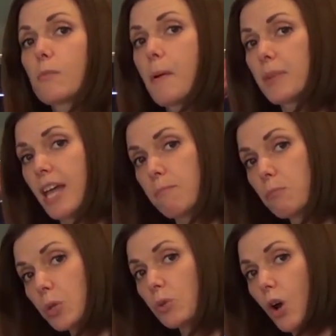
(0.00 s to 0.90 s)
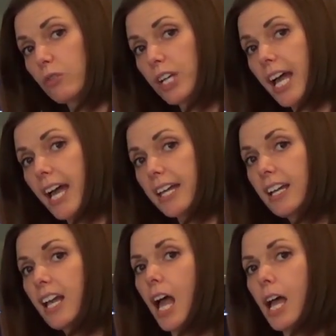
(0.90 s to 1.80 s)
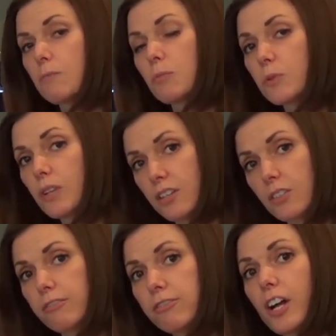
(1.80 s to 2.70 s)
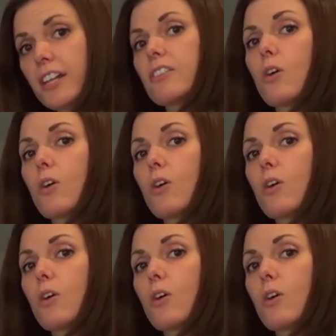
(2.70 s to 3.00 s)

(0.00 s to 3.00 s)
Remember that moon overhead and moon underfoot,